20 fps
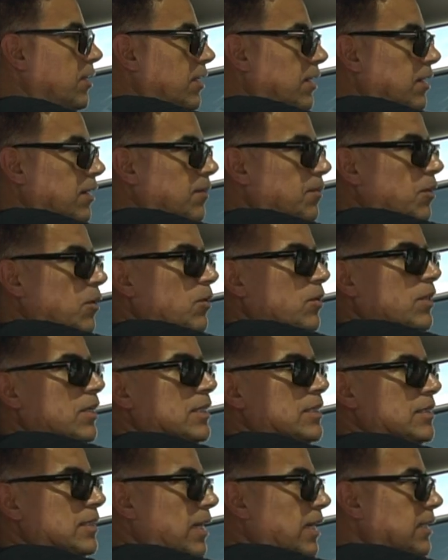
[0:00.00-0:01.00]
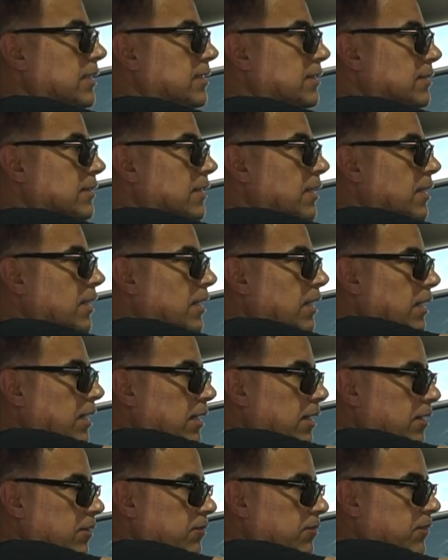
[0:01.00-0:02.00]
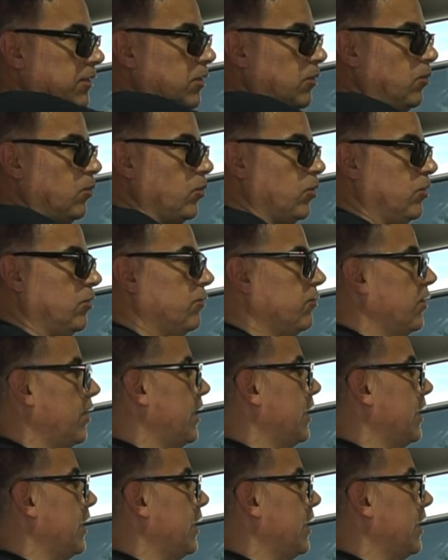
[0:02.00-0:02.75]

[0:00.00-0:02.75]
on the sides of the roof.